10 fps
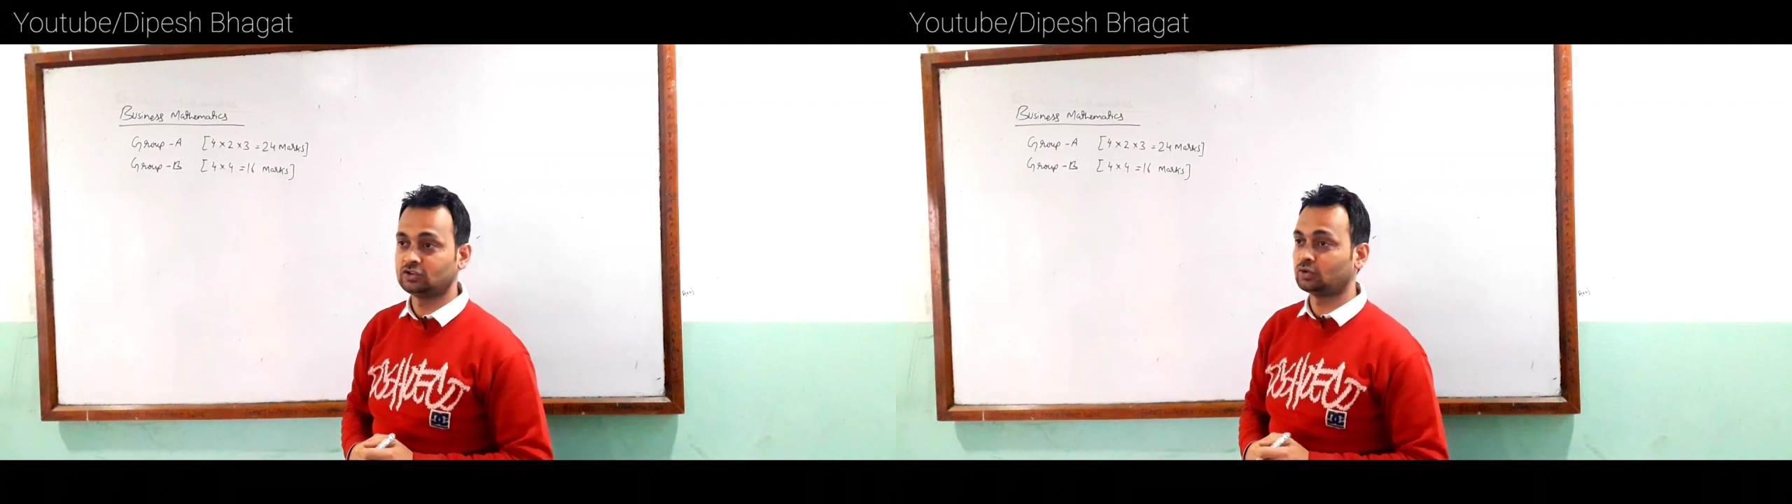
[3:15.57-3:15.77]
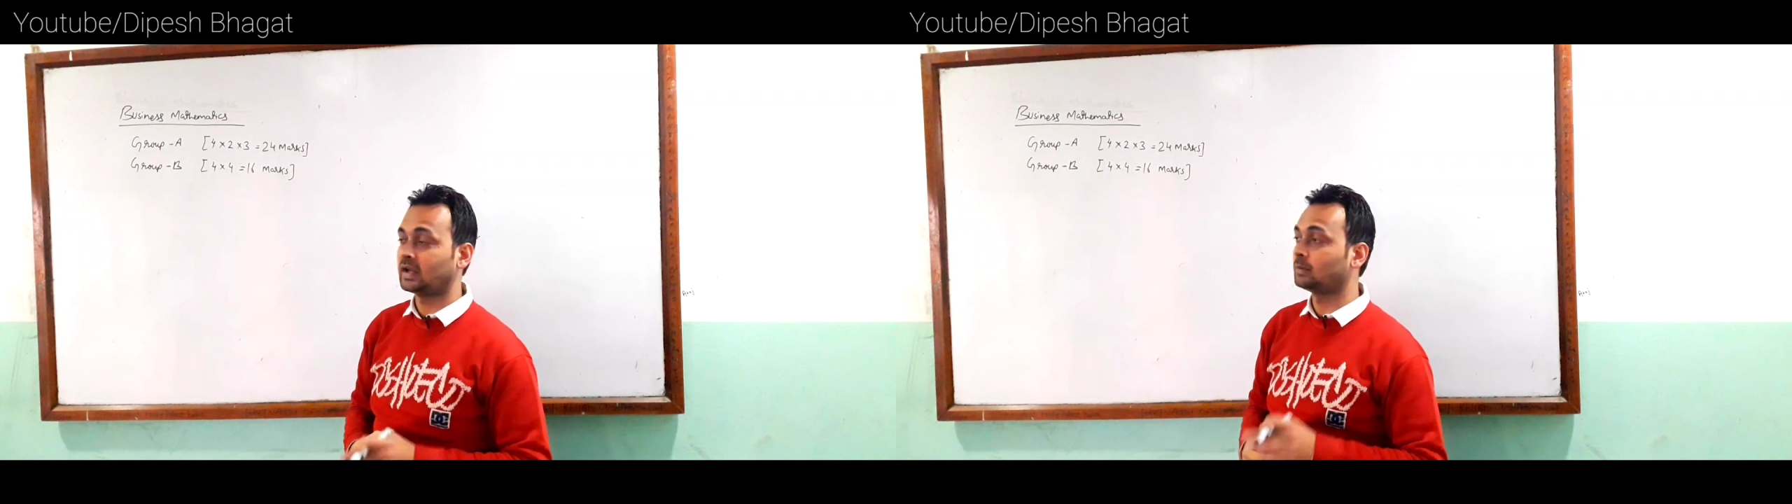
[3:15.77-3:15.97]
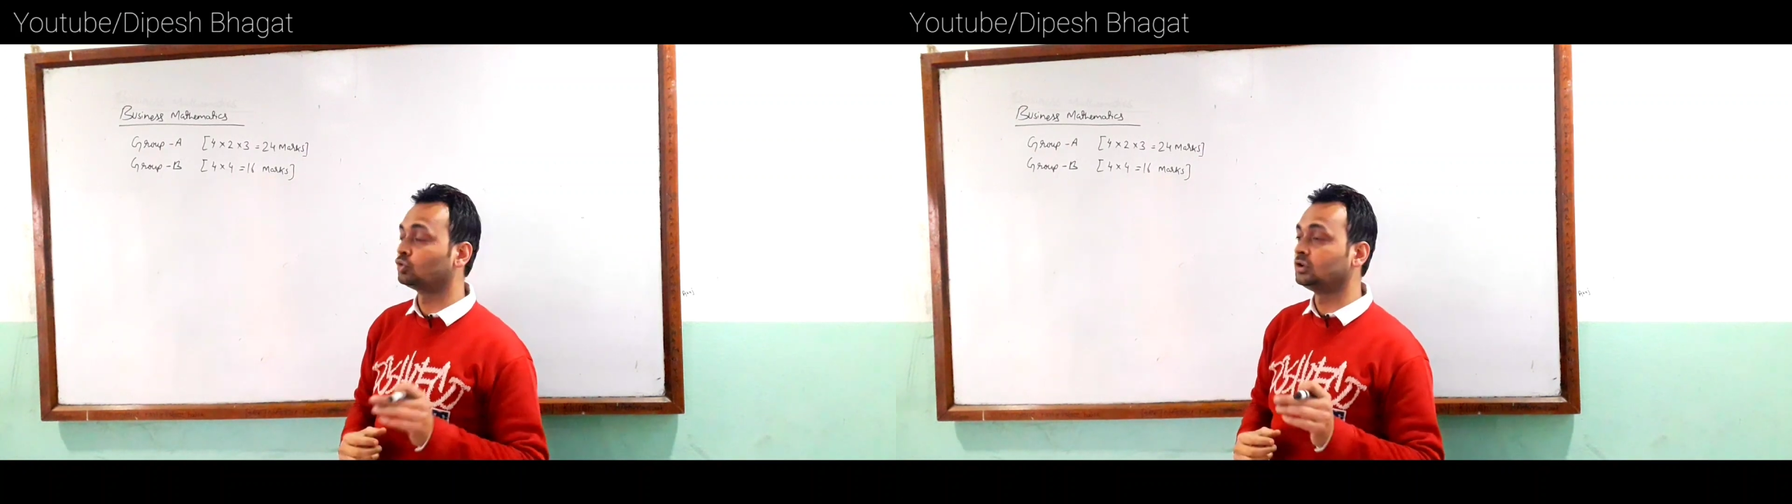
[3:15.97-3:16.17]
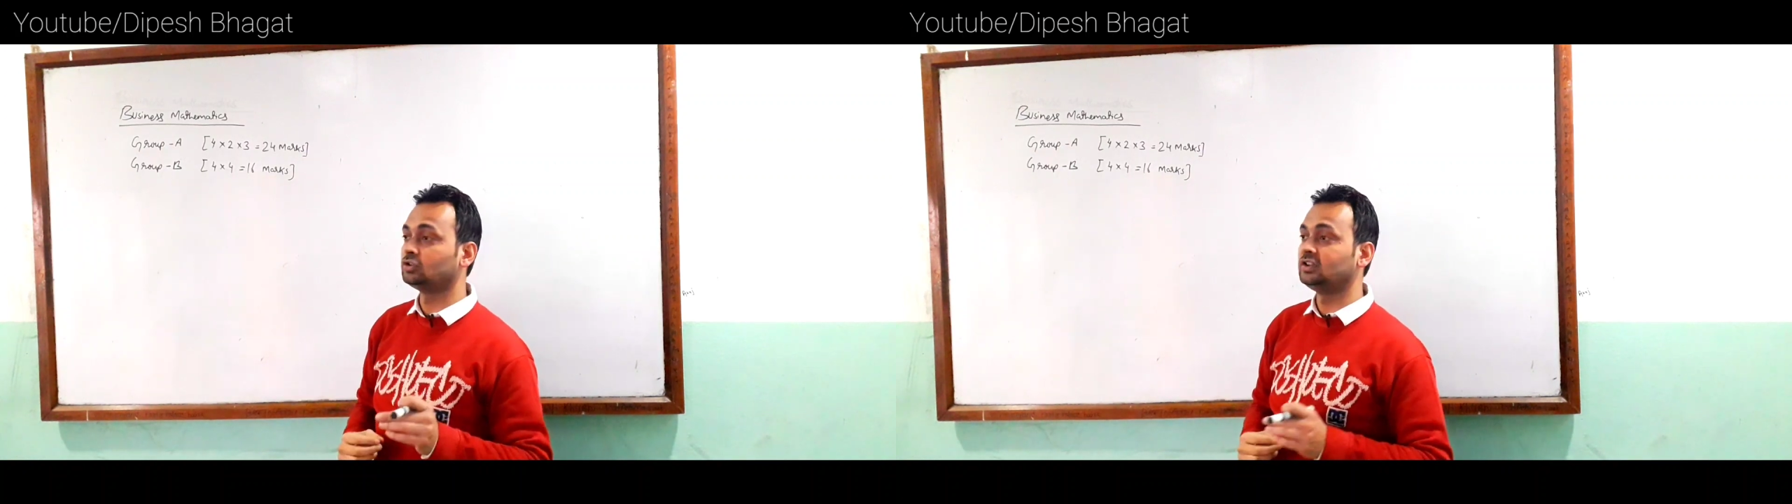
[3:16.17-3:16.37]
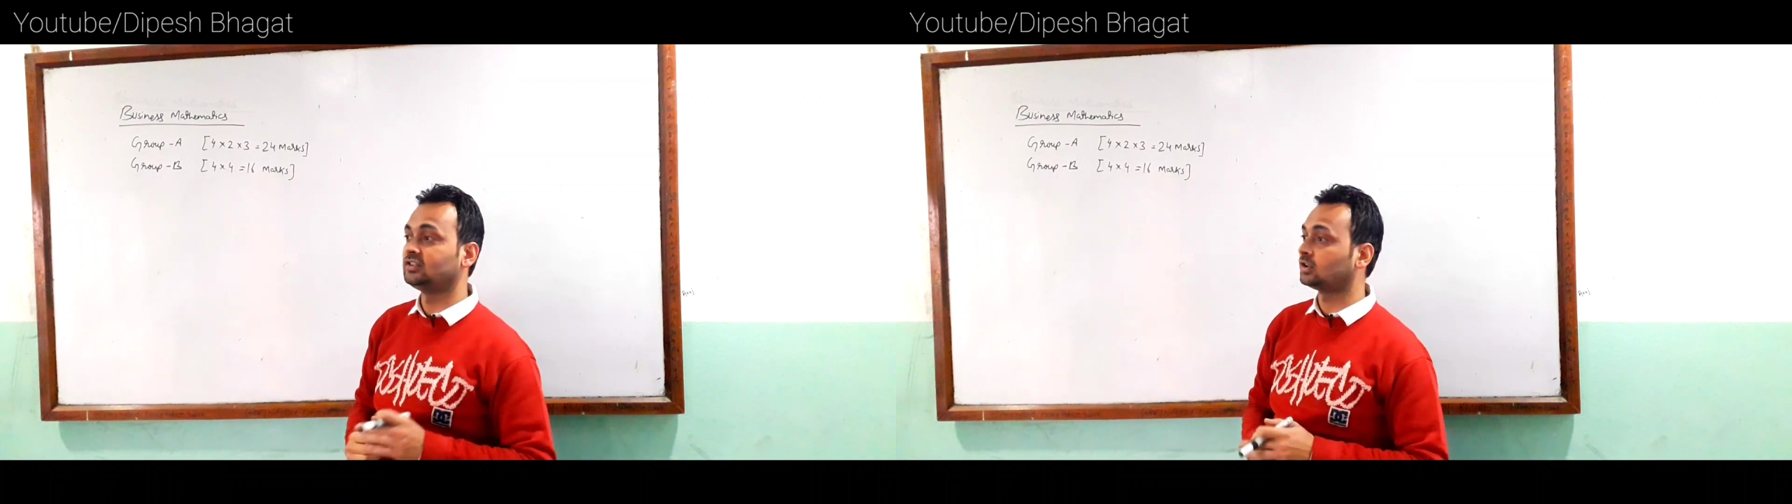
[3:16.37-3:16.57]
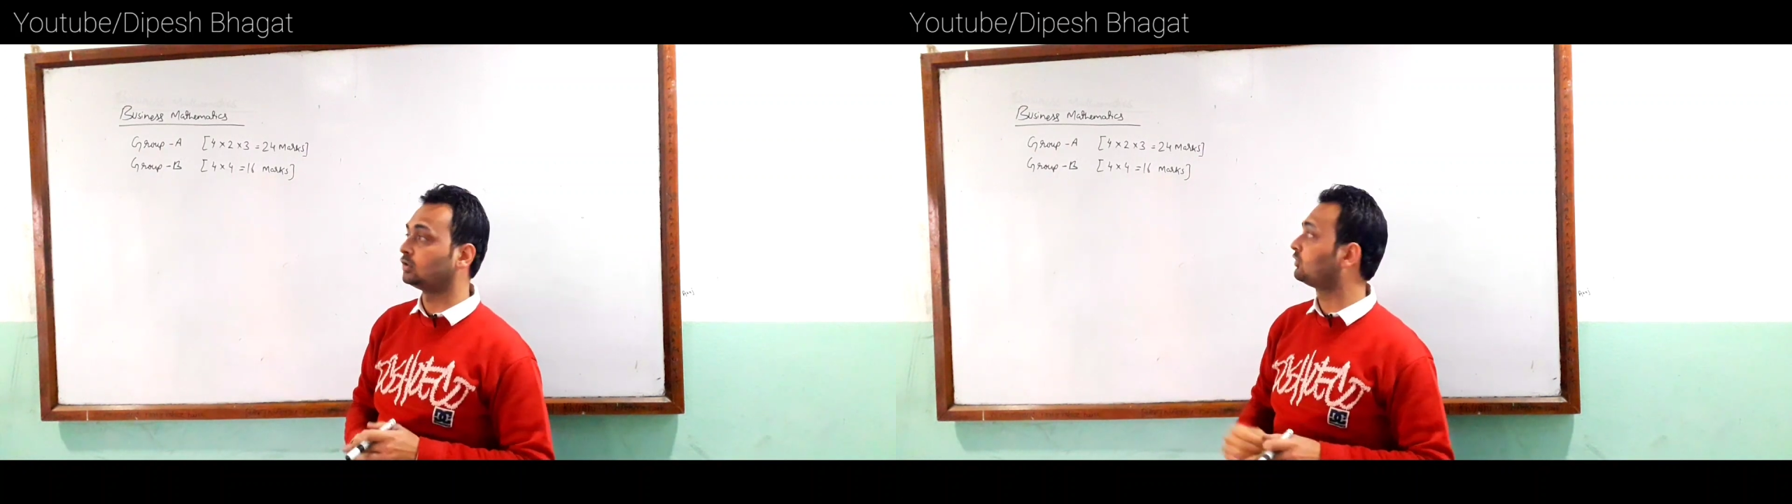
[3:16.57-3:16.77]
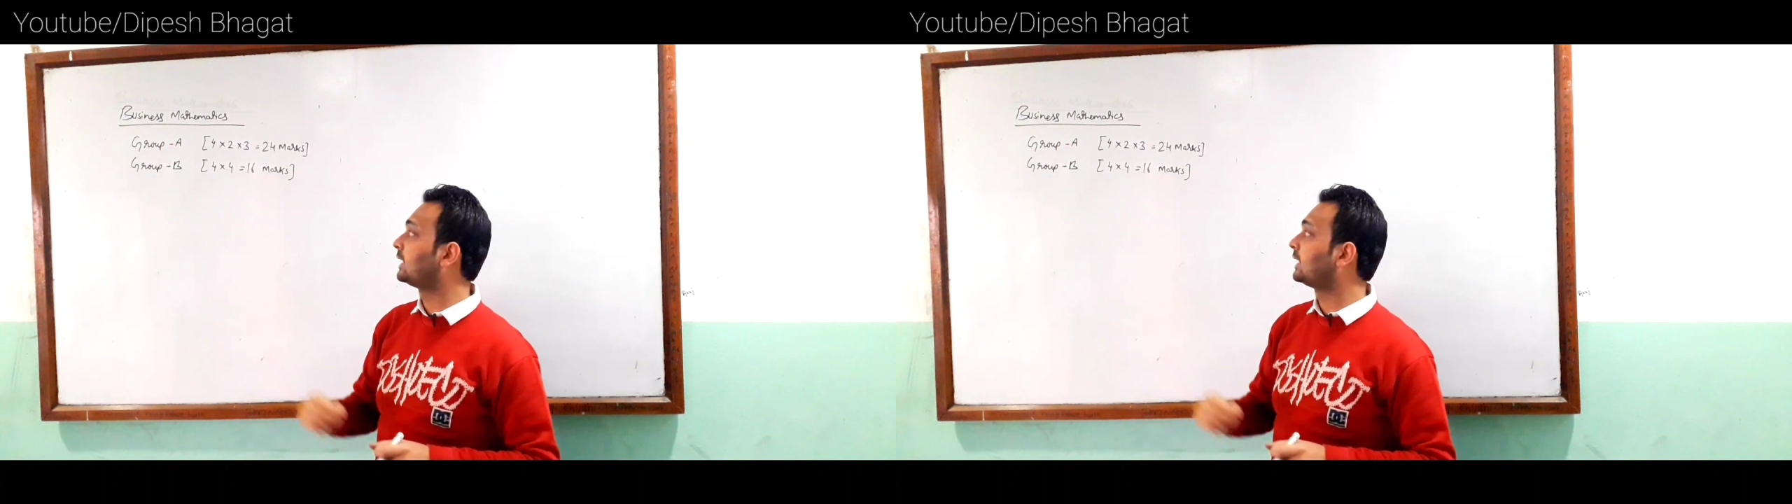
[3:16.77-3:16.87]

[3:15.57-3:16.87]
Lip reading: So I am going to list out